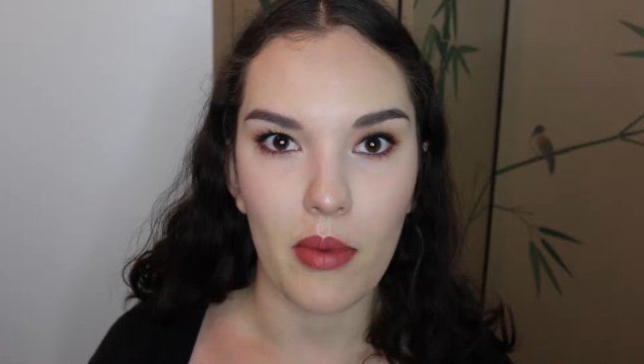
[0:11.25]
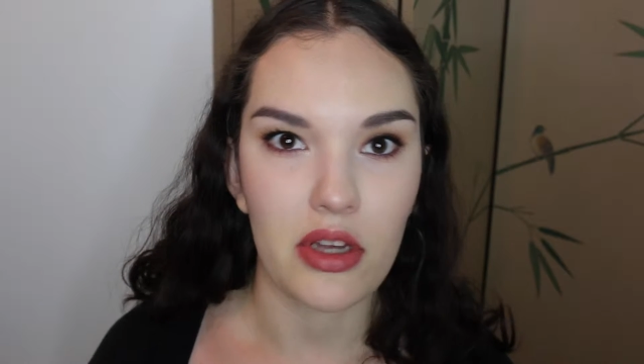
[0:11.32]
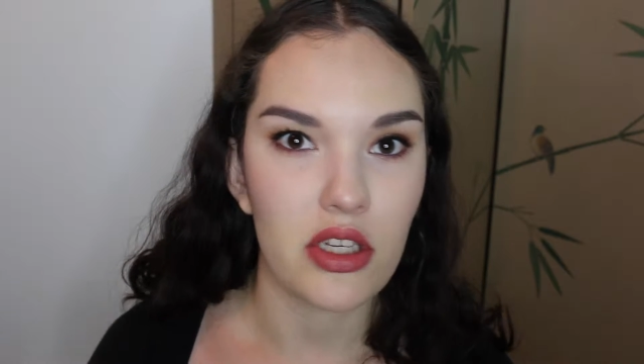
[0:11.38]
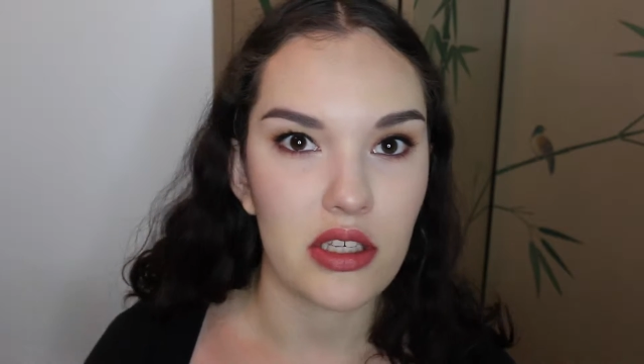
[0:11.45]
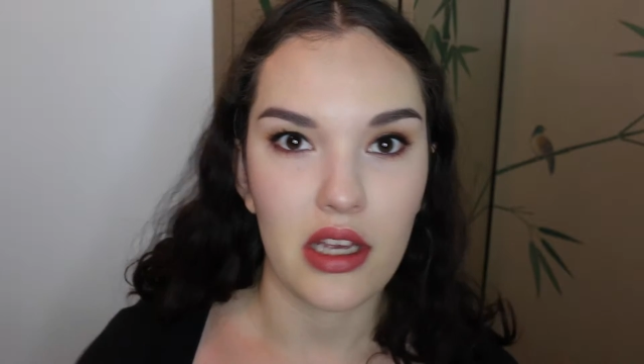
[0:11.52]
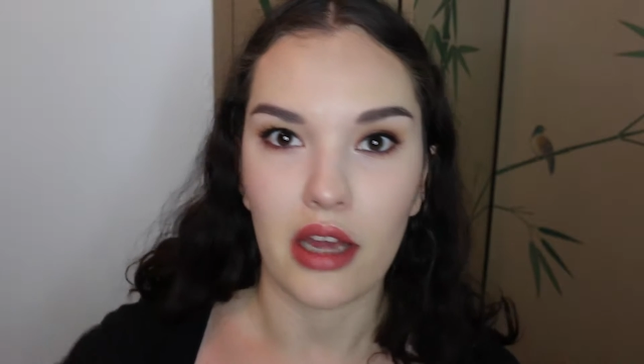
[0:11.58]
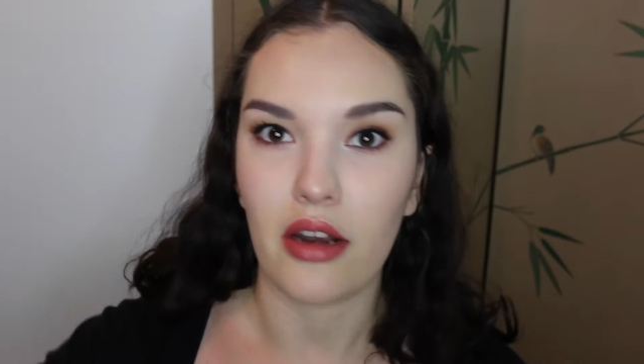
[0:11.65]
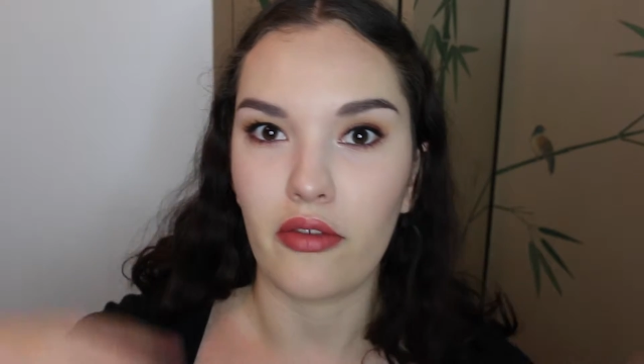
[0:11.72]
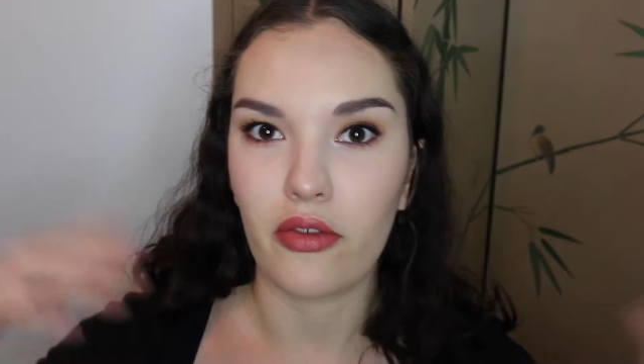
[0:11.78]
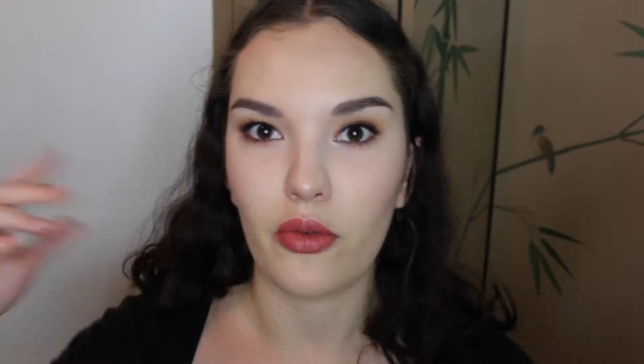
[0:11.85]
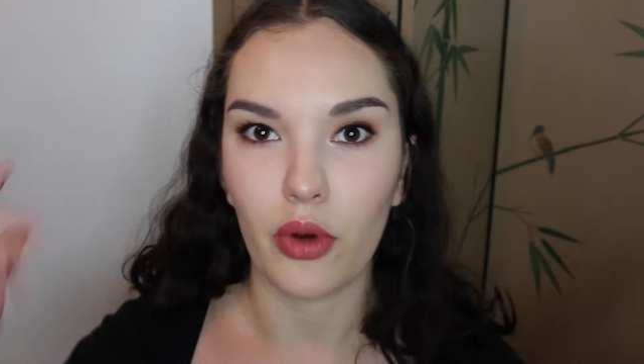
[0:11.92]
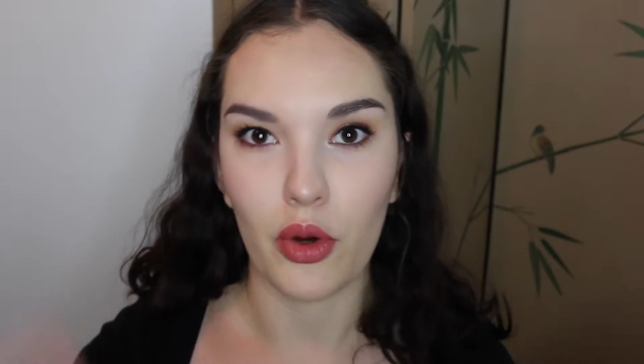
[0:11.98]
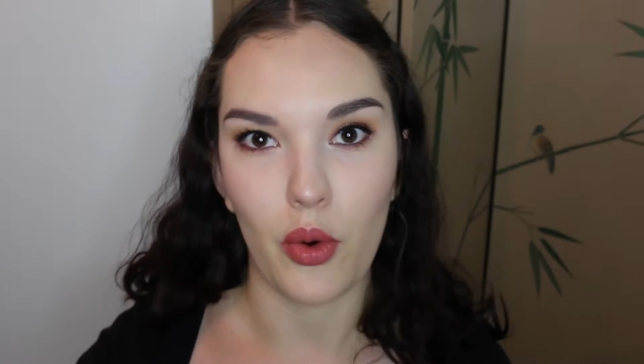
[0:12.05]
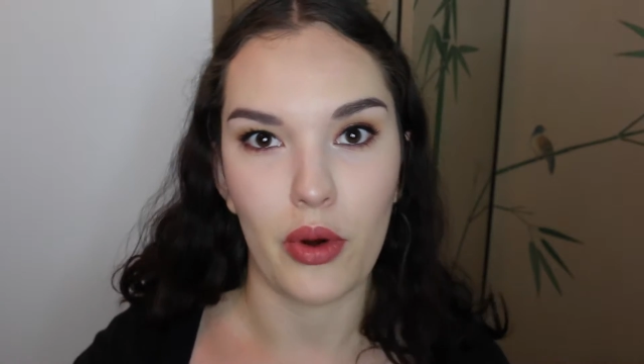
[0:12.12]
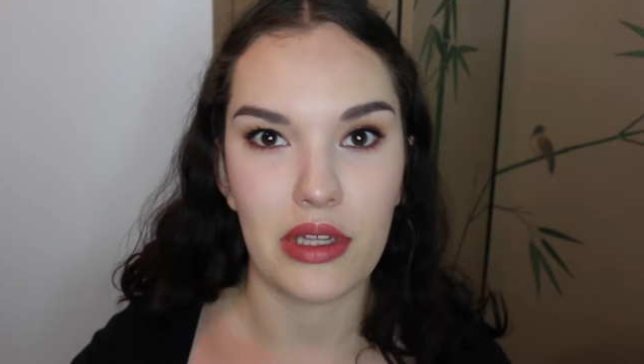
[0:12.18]
I just kind of
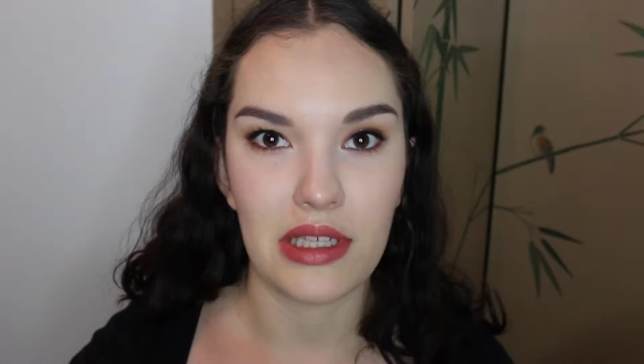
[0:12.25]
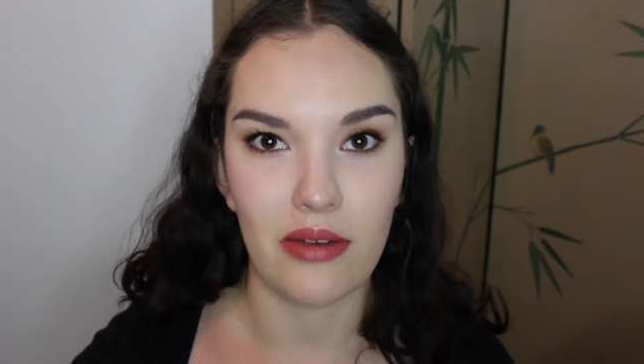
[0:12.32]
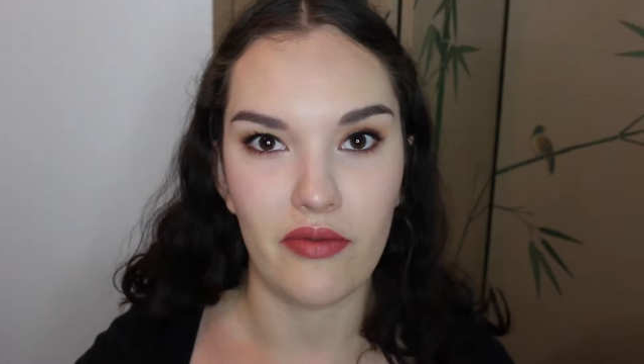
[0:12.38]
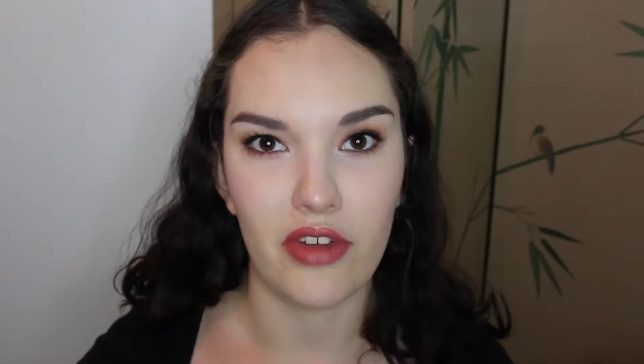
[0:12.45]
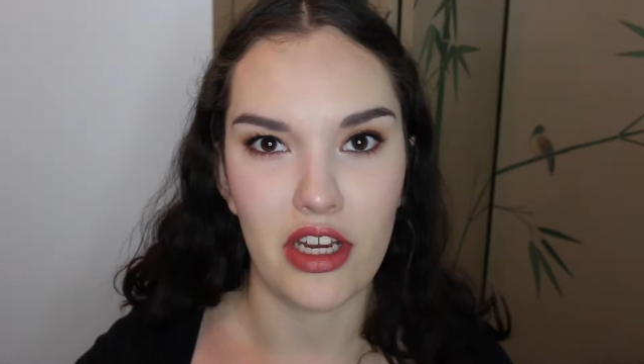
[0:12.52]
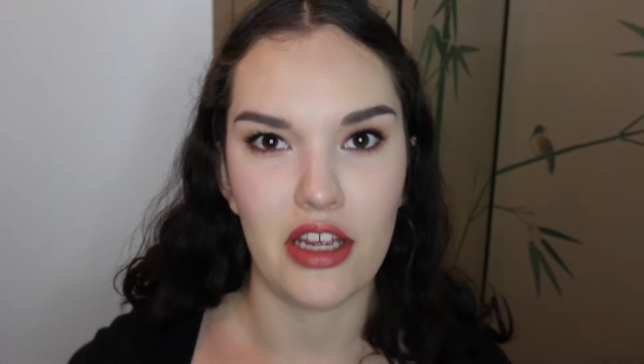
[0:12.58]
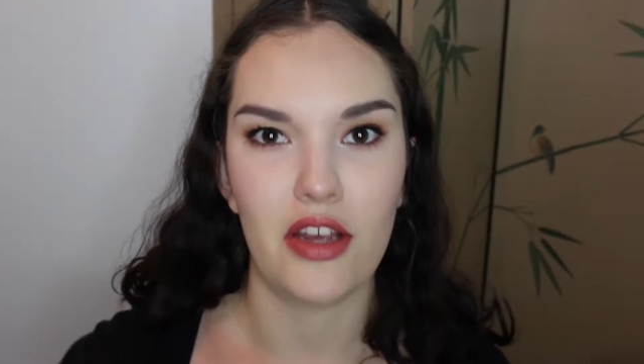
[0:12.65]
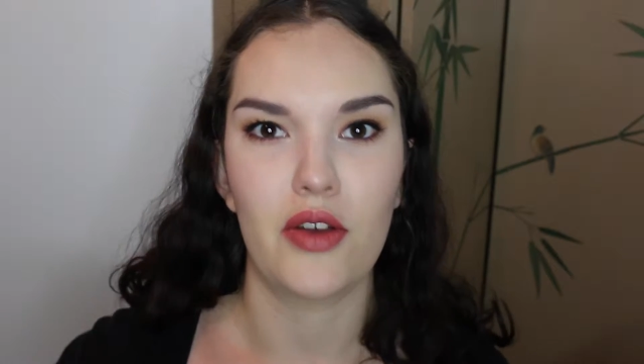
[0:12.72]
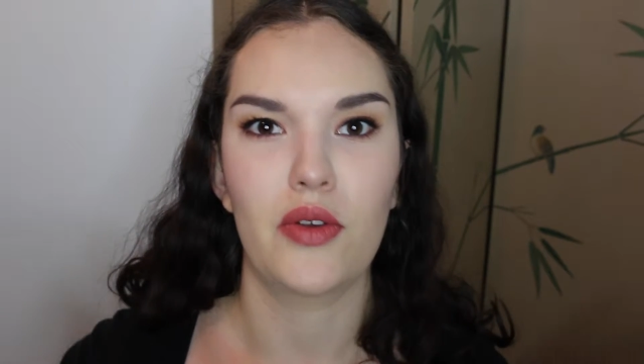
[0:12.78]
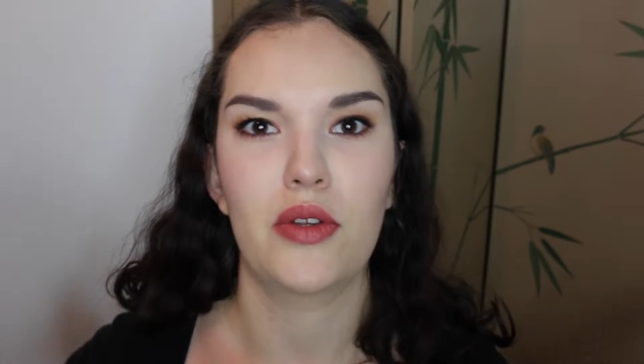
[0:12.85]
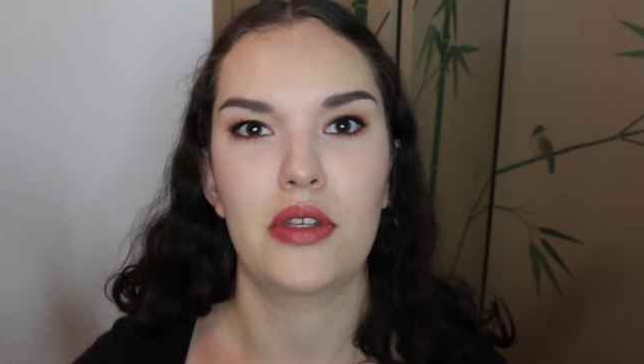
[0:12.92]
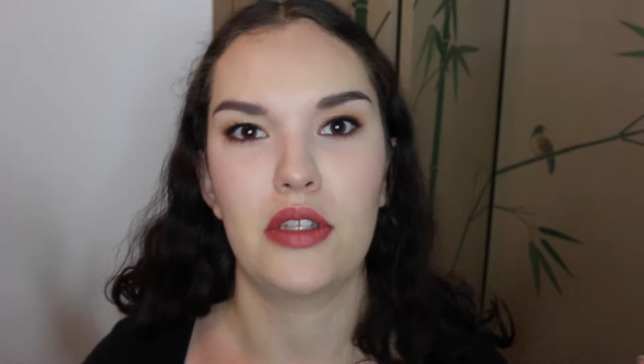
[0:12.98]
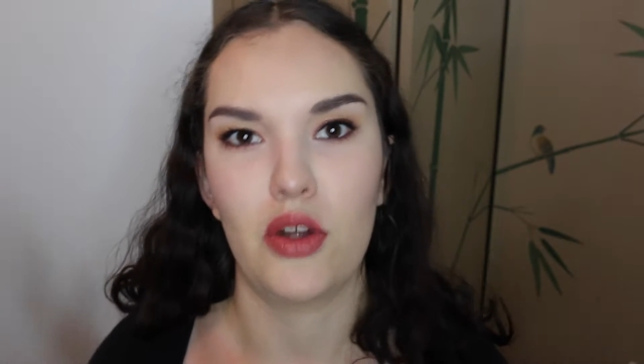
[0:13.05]
record some videos,